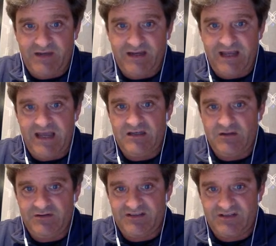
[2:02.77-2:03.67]
Manhattan
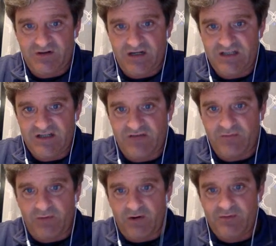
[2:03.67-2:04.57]
U.S. Attorney
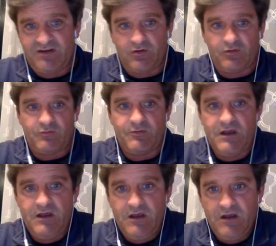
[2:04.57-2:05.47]
Geoffrey Berman told
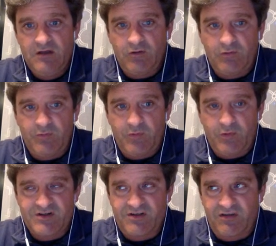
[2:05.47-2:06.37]
told
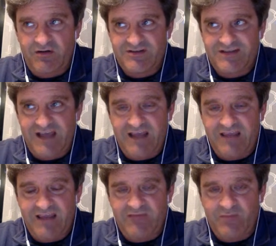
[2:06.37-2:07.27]
reporters Thursday.
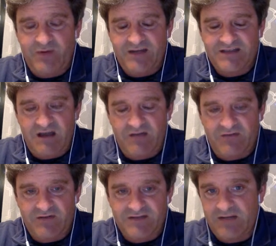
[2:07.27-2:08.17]
They gave a press
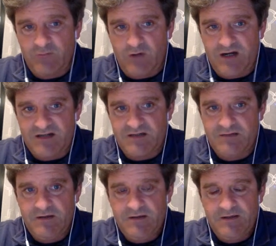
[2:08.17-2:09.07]
conference. I didn't watch
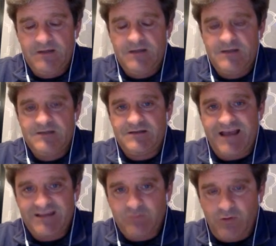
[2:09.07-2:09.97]
it. So
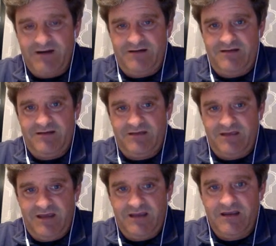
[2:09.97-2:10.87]
that's one
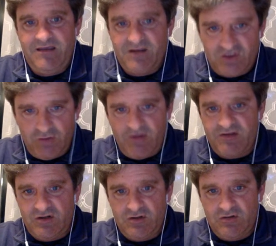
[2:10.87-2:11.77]
thing. And there's two
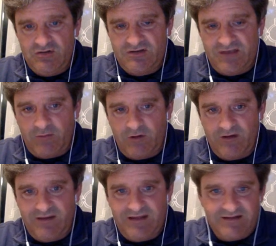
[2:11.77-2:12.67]
other dudes that were
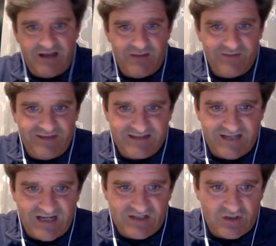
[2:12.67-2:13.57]
in the indictment, the
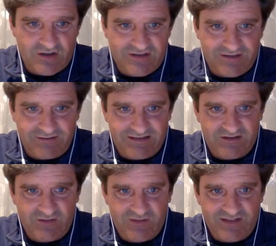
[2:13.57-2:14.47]
exact charges. I'll get
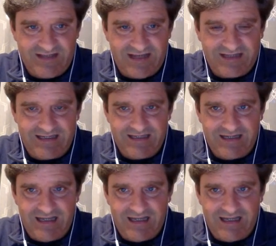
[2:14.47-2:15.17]
to them in a second.